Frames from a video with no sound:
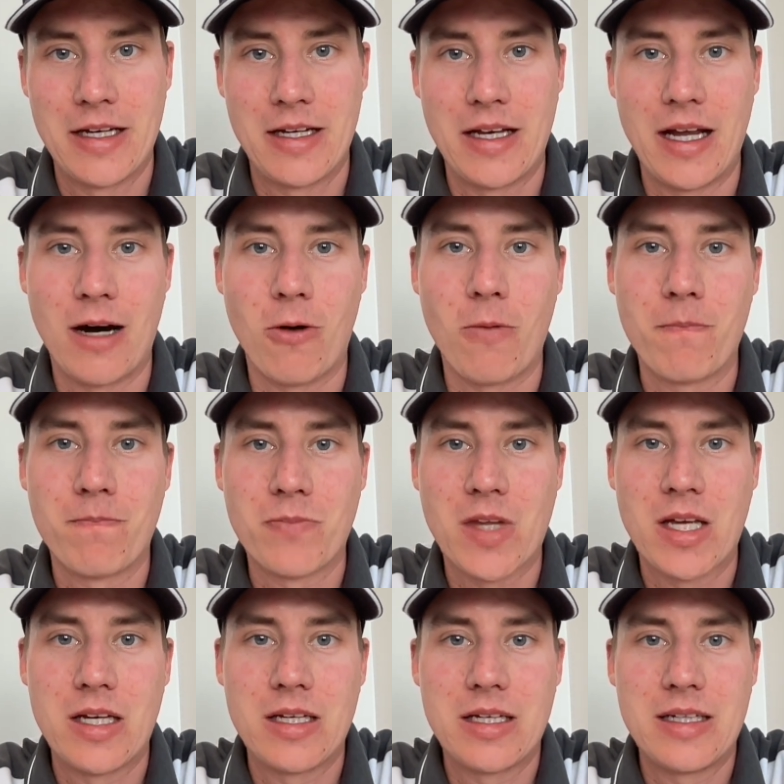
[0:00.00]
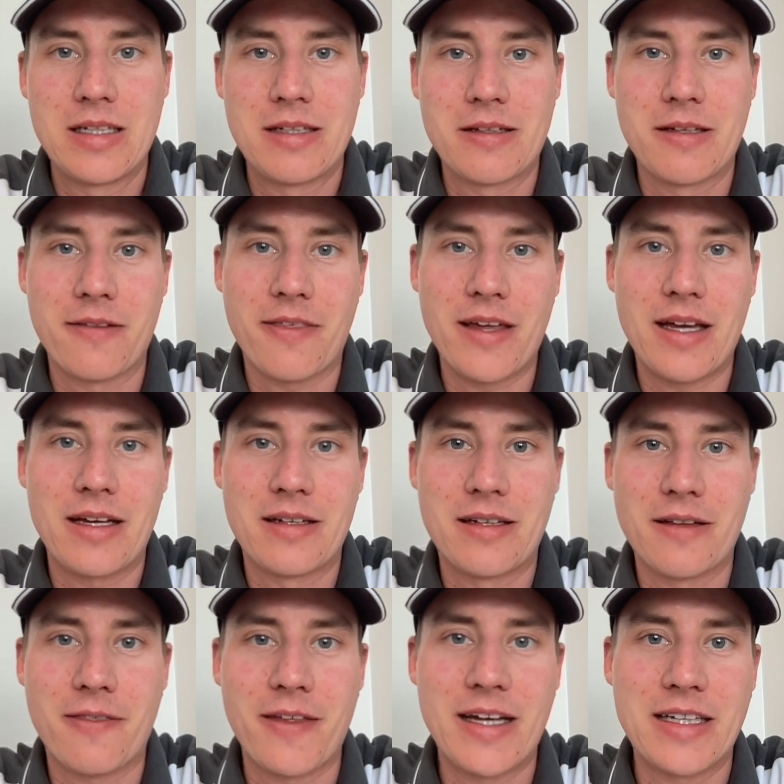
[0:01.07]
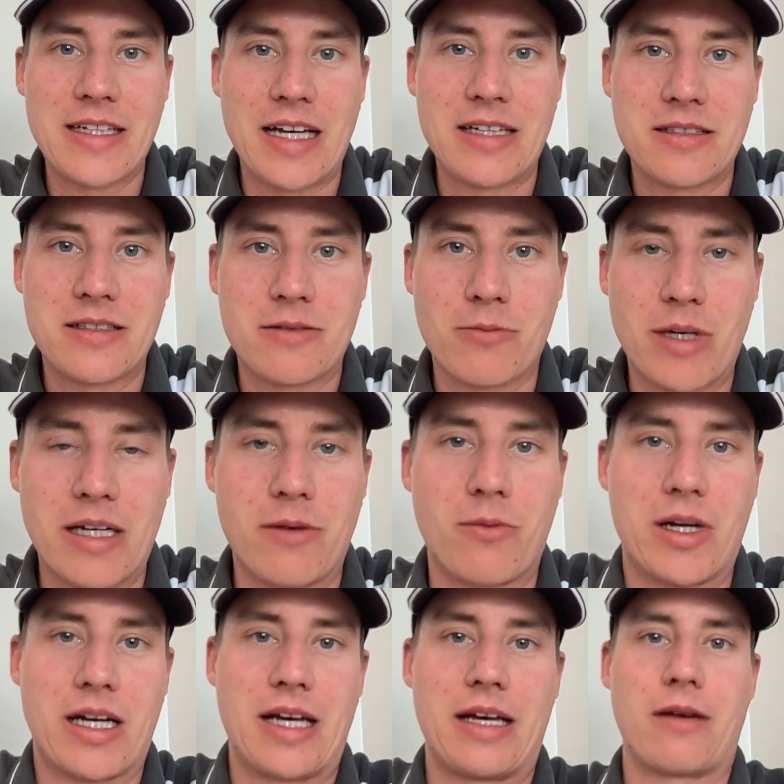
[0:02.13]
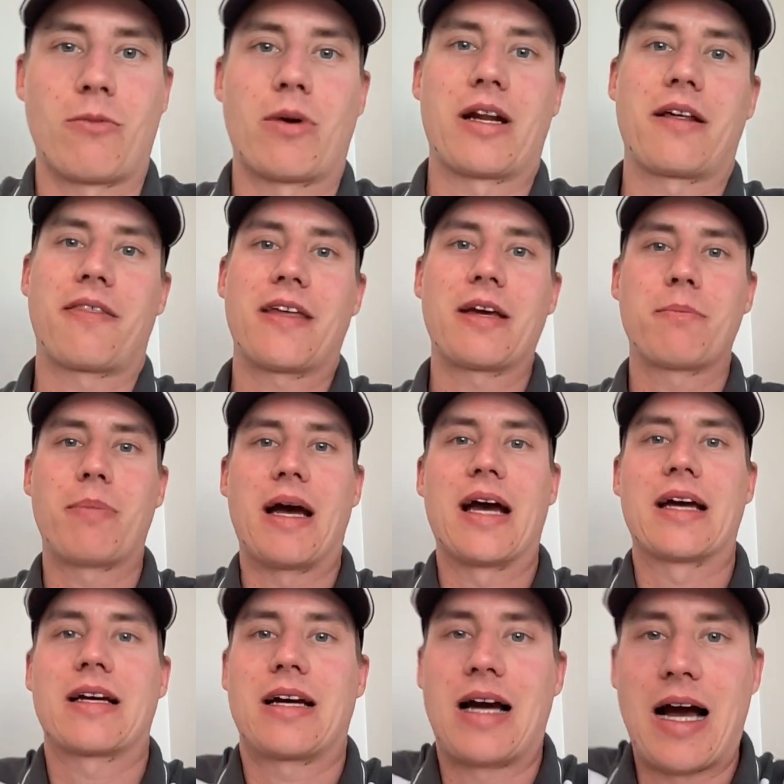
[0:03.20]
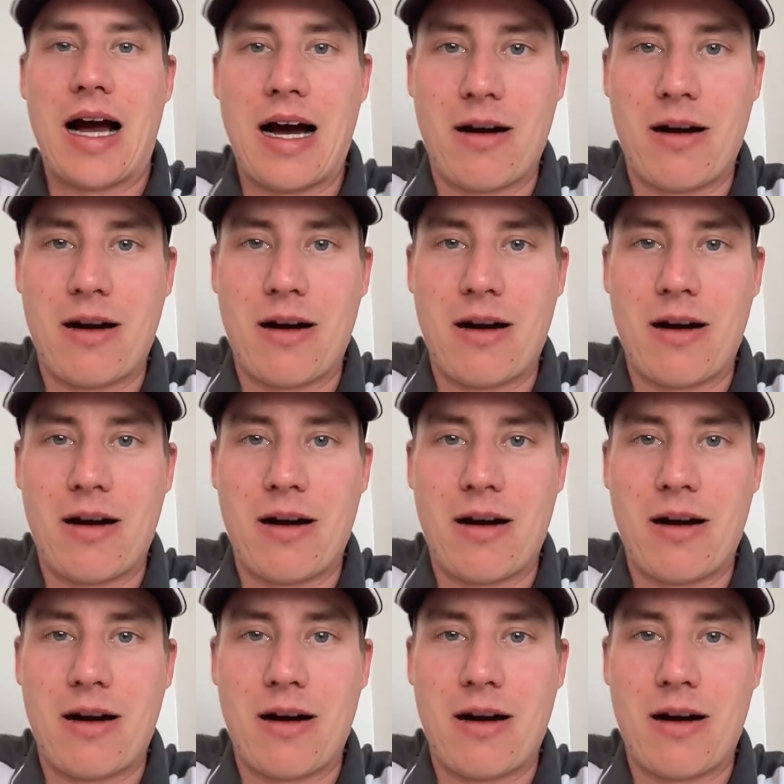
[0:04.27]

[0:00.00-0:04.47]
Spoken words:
Now, the thing that when I think back,